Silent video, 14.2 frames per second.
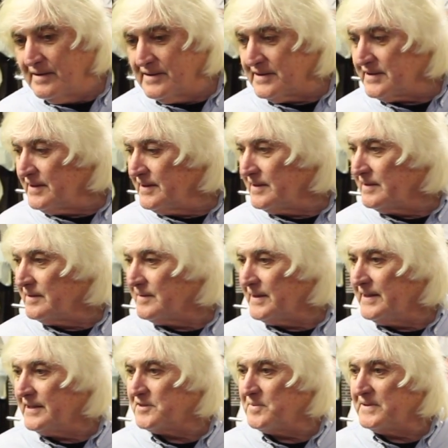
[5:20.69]
Just a little
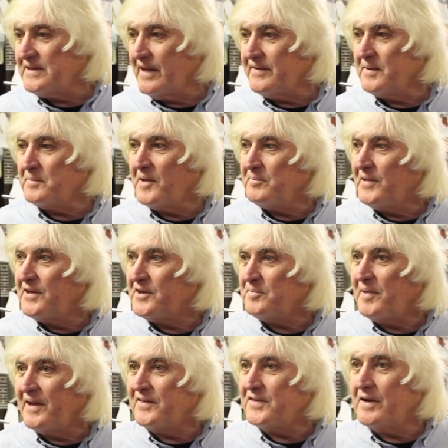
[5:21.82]
inexpensive. I think my mother
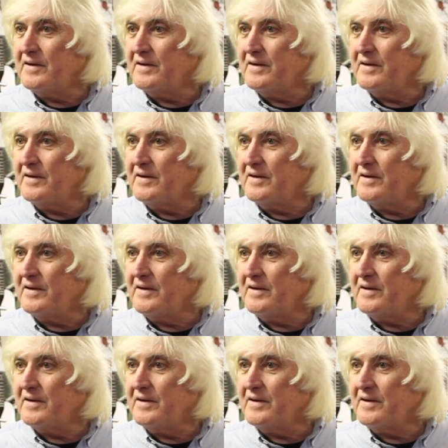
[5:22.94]
paid